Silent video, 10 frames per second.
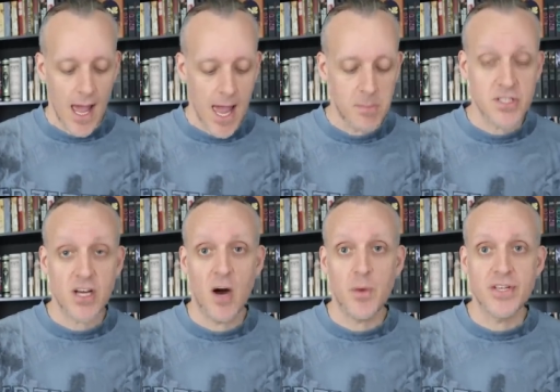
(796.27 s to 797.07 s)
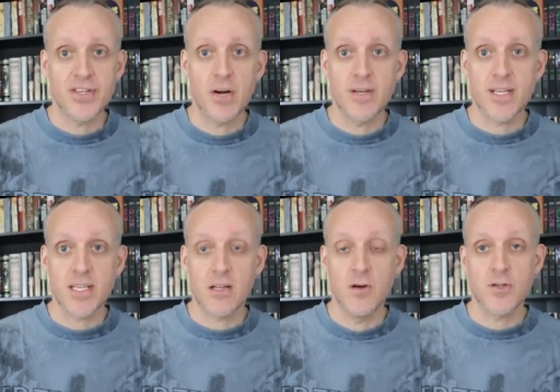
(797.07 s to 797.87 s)
Amazon, when the series
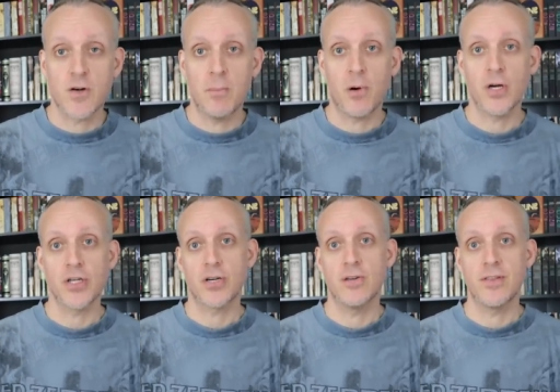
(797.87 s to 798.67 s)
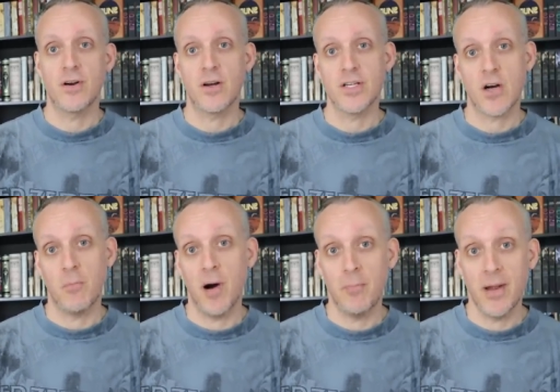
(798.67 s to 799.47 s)
gets closer, I'm pretty sure that they're going to
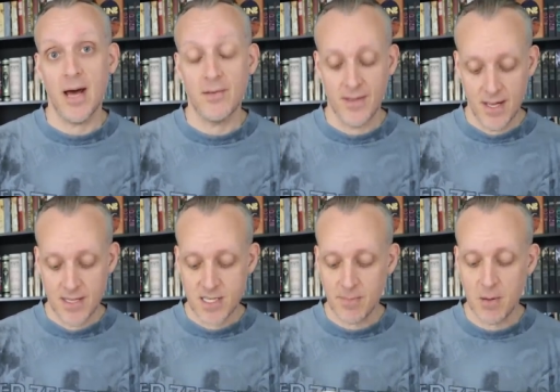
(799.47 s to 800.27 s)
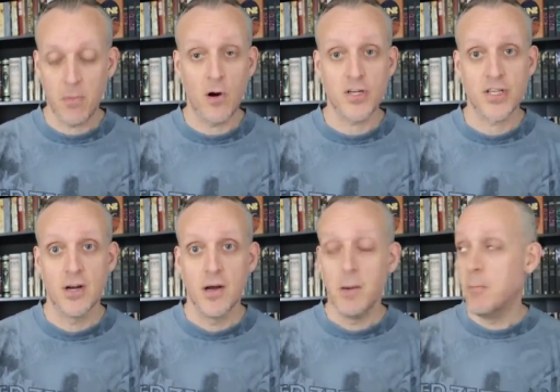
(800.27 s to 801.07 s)
start pumping out some of the
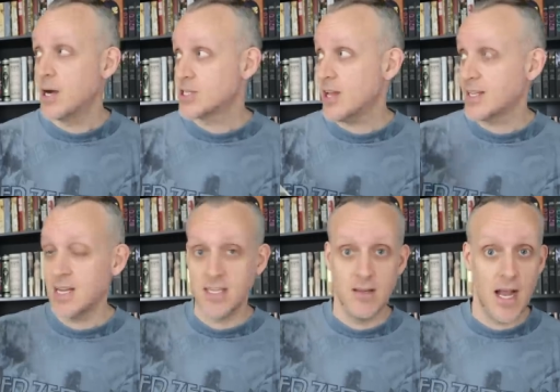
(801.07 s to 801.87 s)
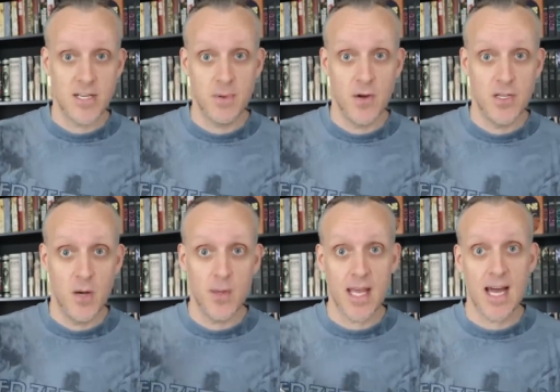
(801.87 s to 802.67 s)
merch, much like they, H B O
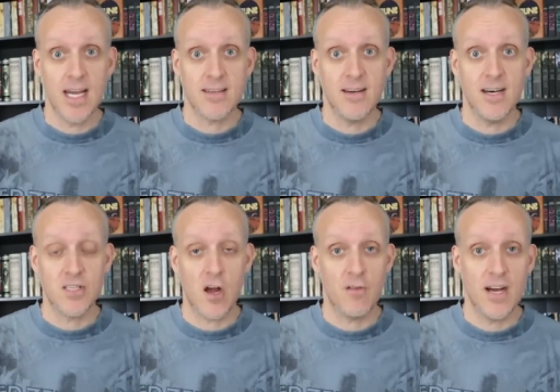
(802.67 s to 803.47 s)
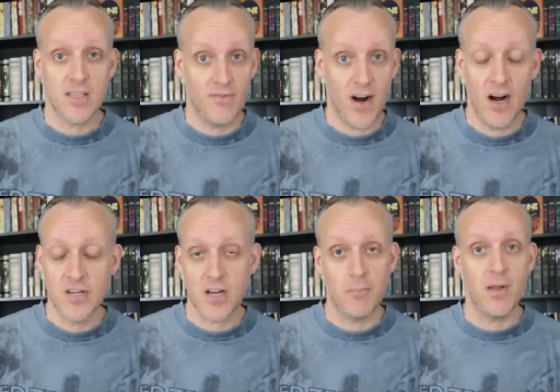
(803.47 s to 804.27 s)
did when they got uh, A Song of Ice and Fire. I
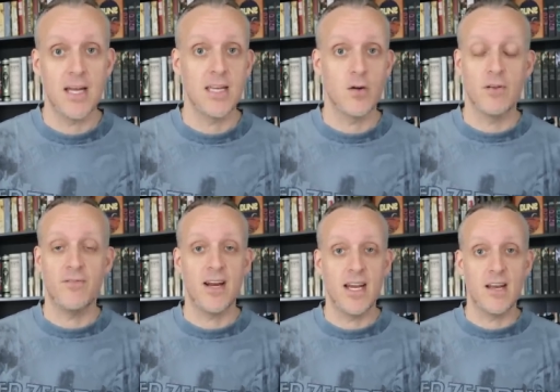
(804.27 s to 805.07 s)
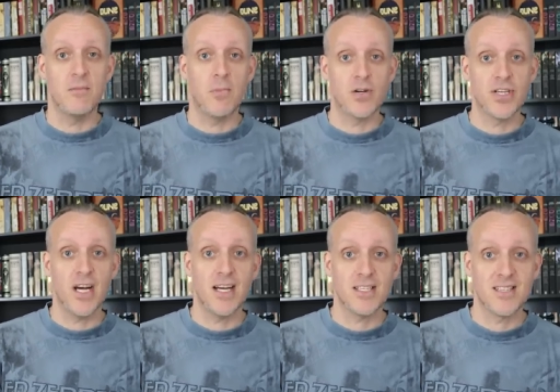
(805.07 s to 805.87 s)
used to complain that you couldn't find any good
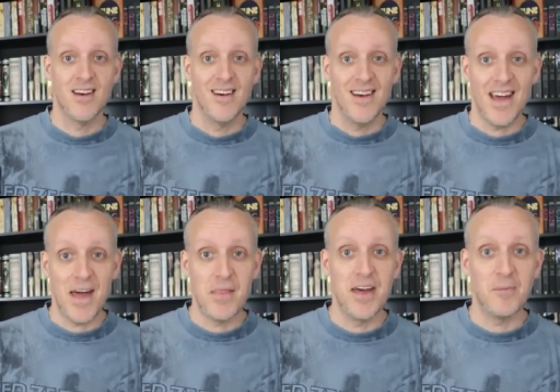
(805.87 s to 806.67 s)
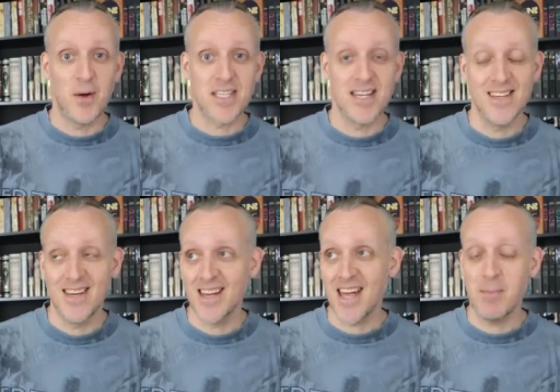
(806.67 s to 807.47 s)
merchandise, and then once I
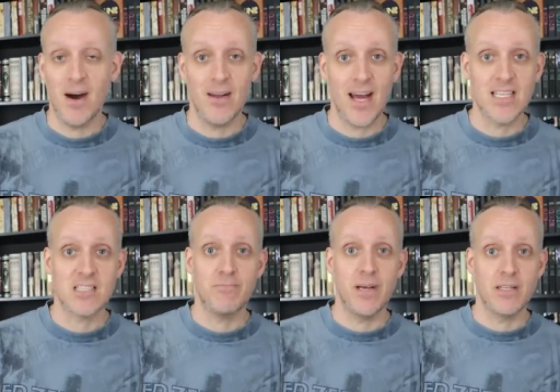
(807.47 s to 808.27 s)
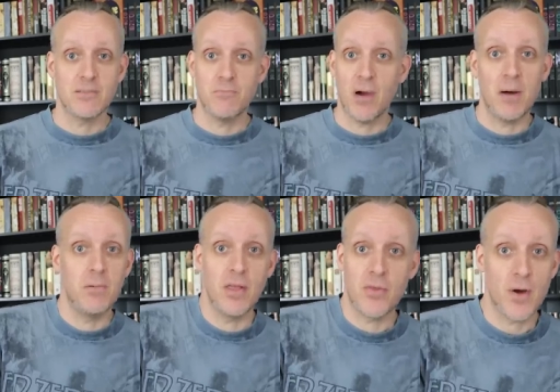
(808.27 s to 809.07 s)
did, it came out, and I spent
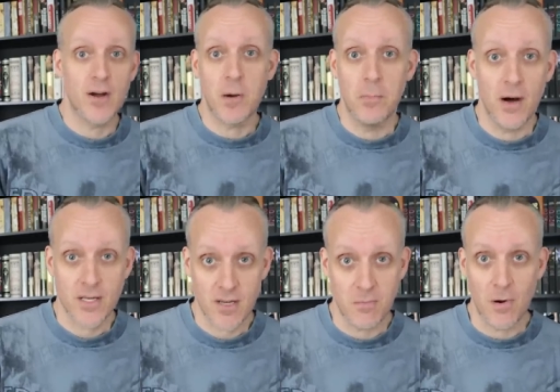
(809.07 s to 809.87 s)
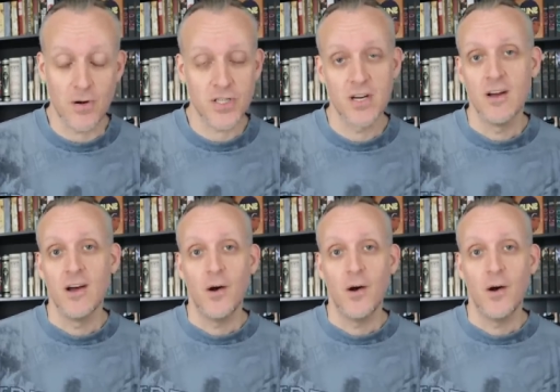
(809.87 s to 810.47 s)
probably three hundred bucks on merch